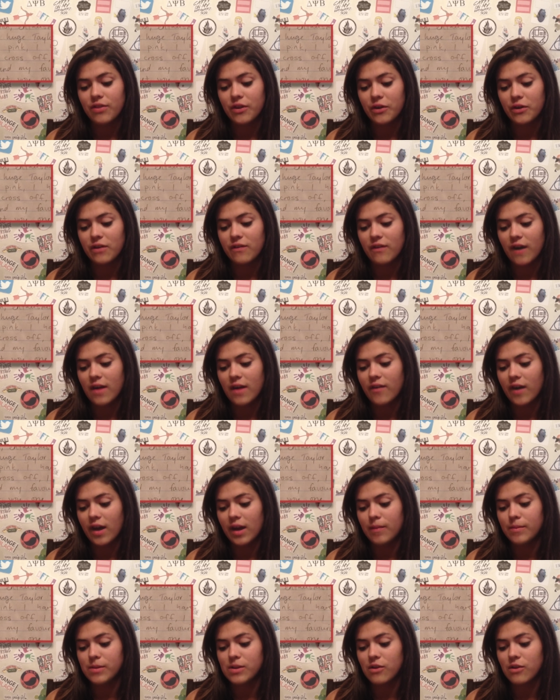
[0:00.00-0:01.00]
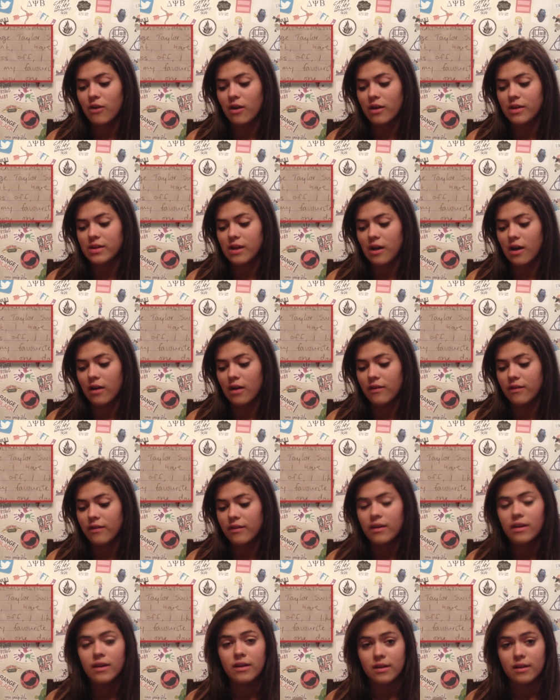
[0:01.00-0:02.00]
35 items to cross off.
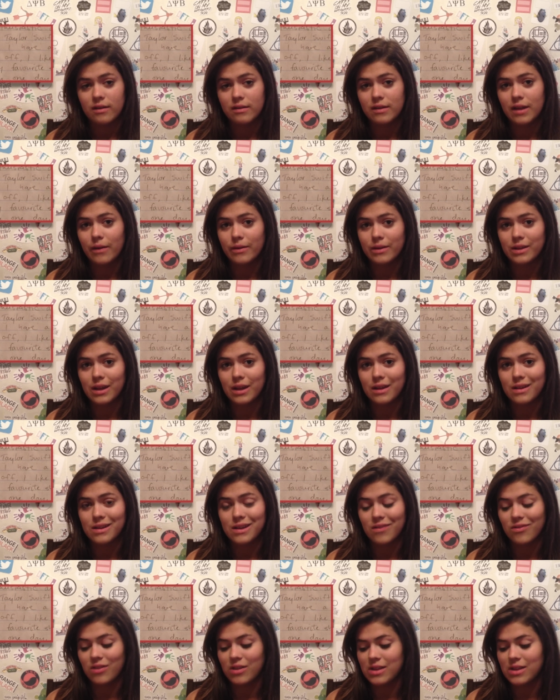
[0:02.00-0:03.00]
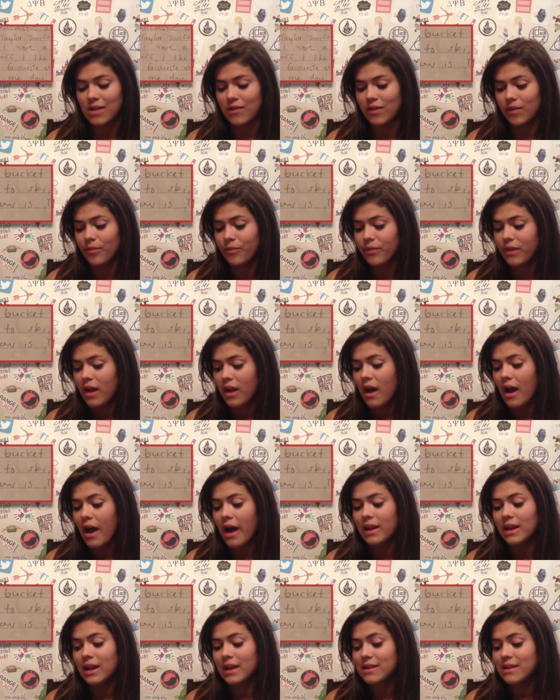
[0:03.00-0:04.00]
Now it's like 77.
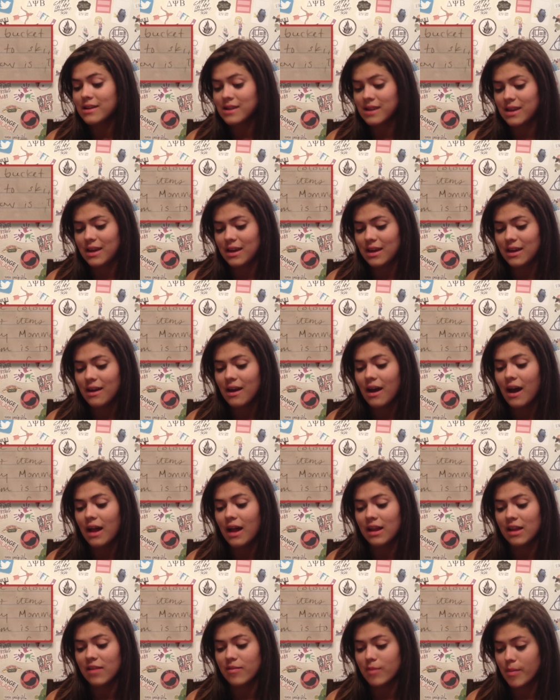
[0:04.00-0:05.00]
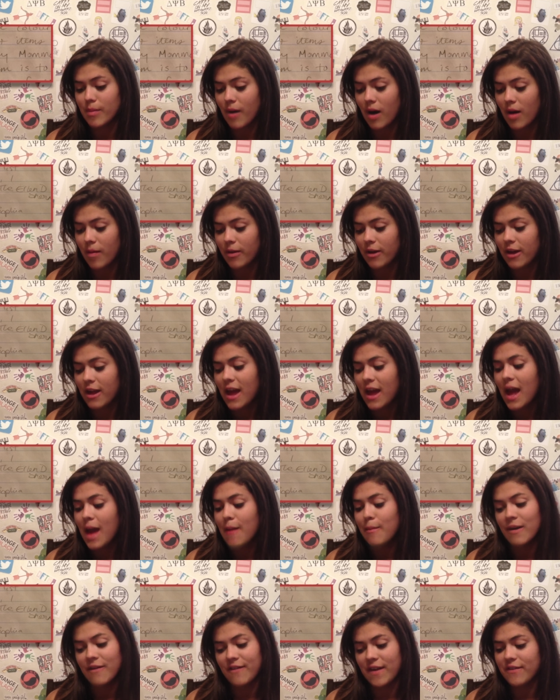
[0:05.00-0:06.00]
I like to ski, I love my mama, and
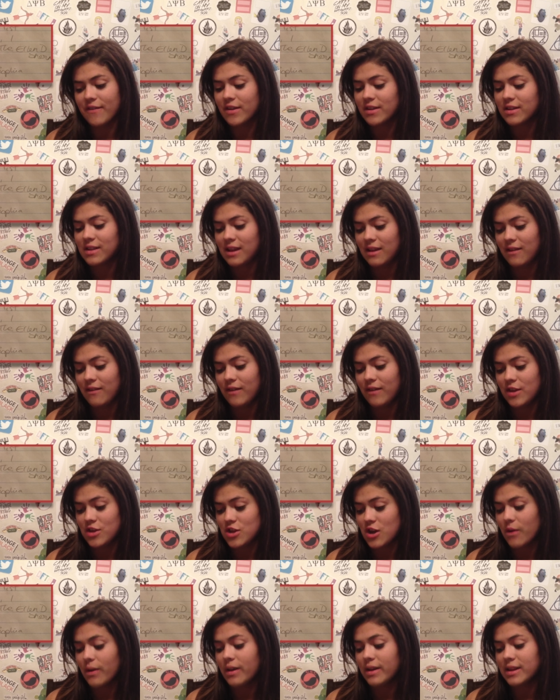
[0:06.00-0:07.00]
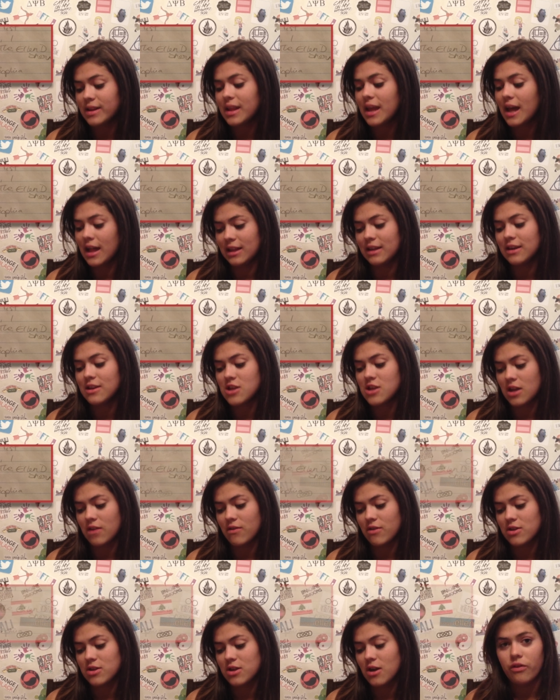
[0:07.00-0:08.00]
my favorite TV show is The Ellen
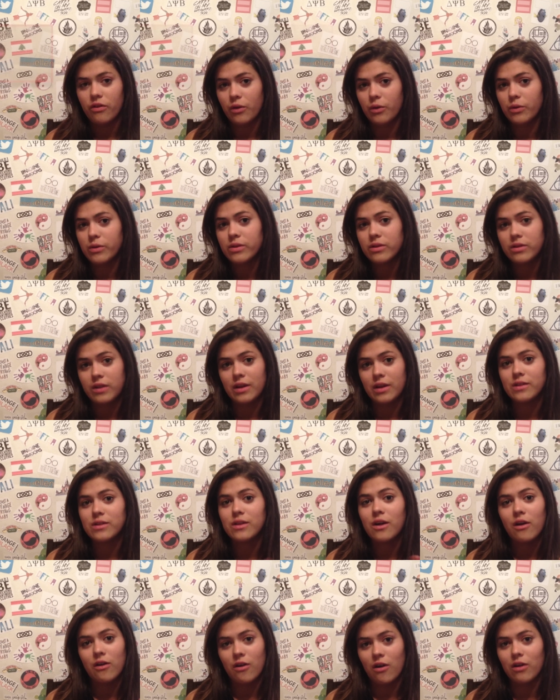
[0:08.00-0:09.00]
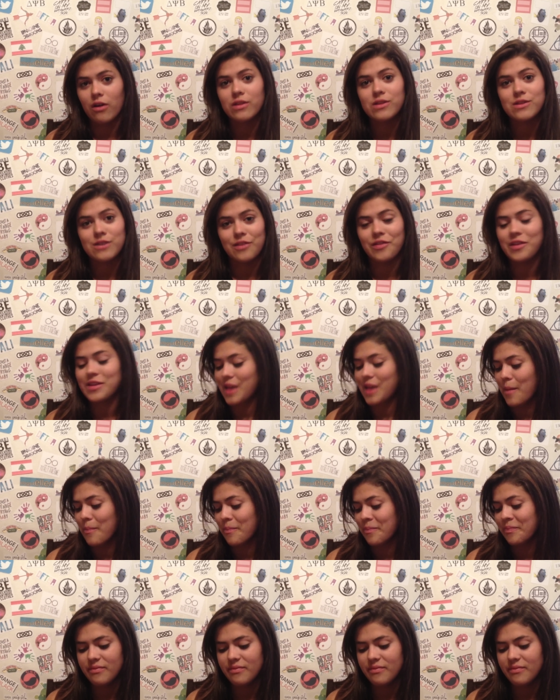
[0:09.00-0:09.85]
DeGeneres Show. Those things are all still the same.